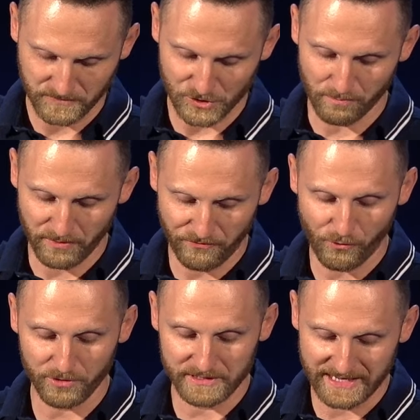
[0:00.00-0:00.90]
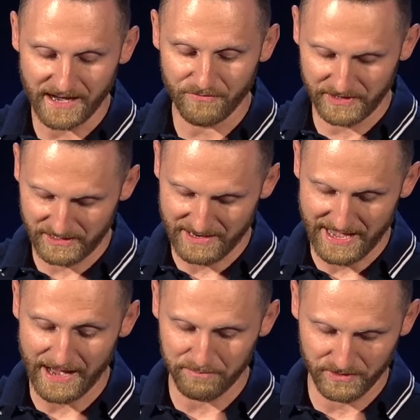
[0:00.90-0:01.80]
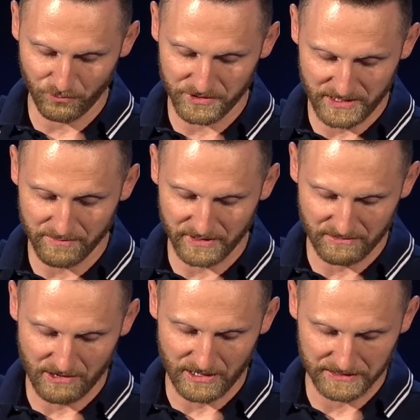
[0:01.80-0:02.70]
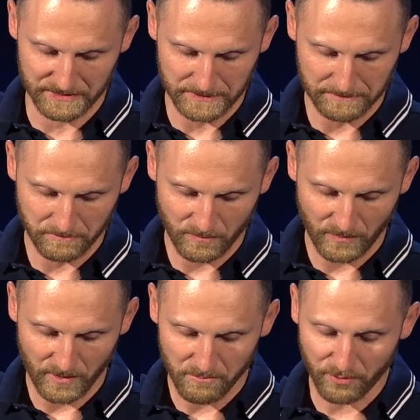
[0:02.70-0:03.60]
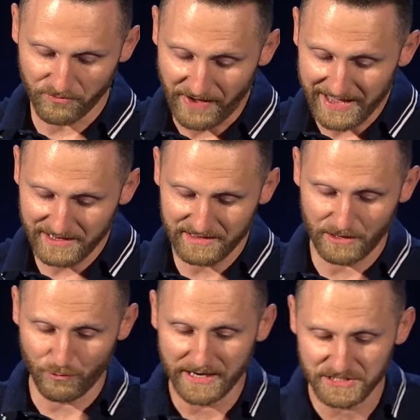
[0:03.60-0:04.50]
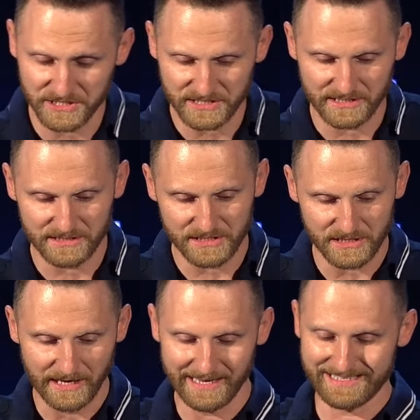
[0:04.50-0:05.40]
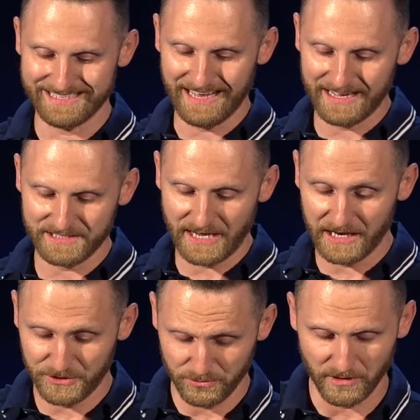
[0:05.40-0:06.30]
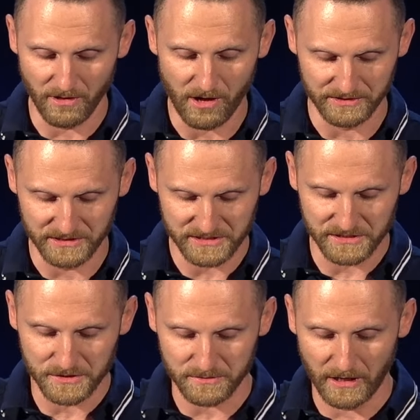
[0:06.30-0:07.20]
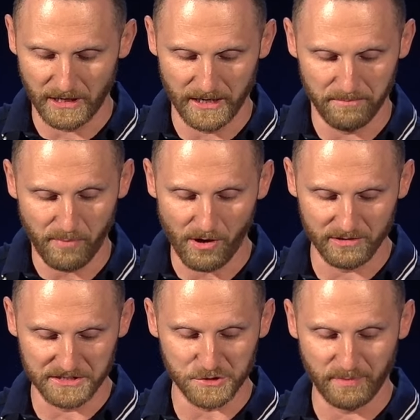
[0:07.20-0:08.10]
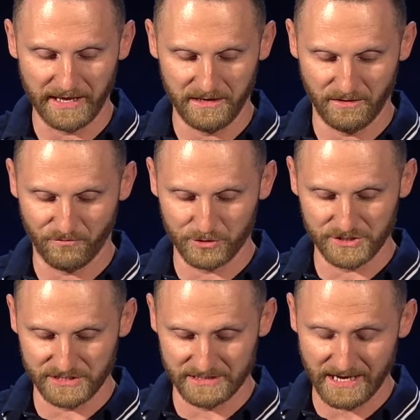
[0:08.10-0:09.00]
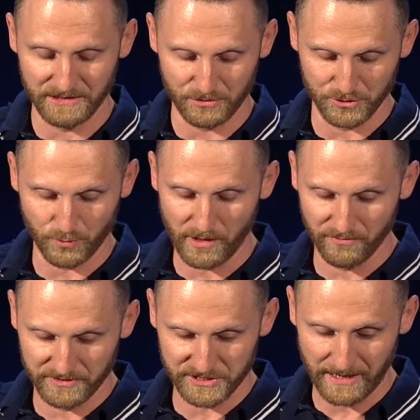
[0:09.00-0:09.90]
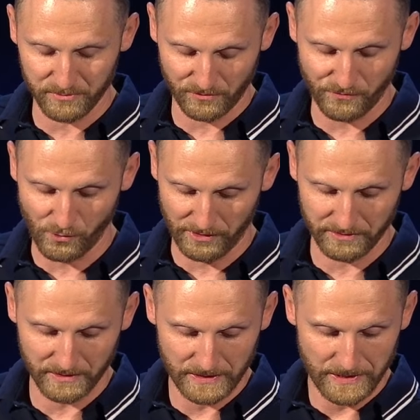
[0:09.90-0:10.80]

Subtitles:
So before the covenant happened with him and God, providing that righteousness is not tied to the law. This is Paul explaining verses 9 through 12 in chapter 4.